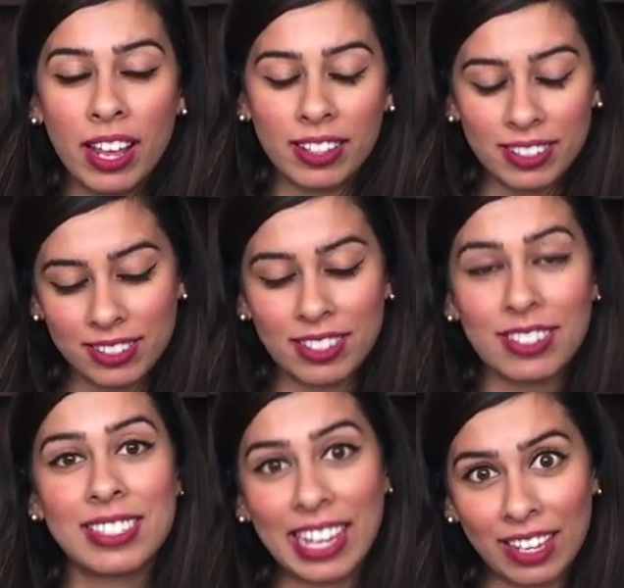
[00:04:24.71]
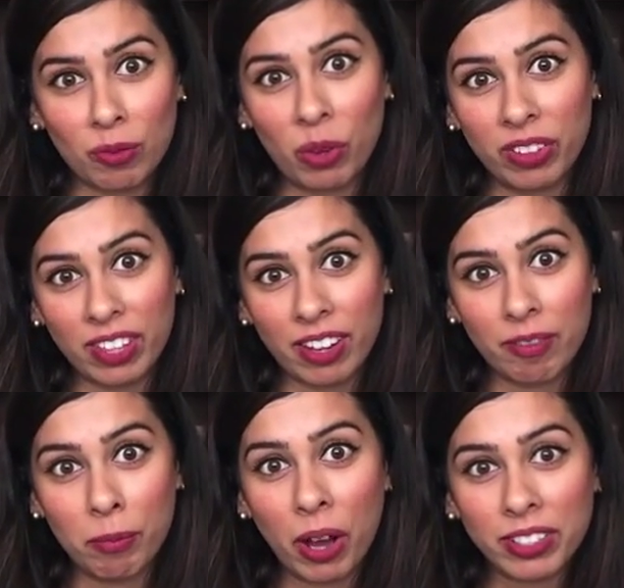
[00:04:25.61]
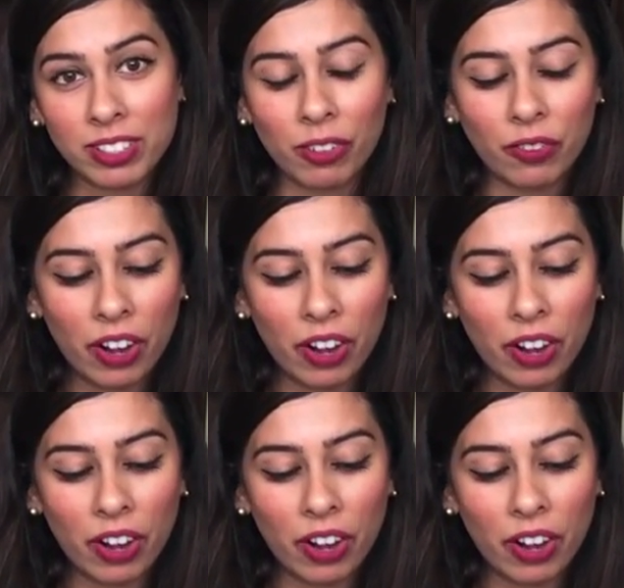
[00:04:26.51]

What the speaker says: and this is the second one that I've bought so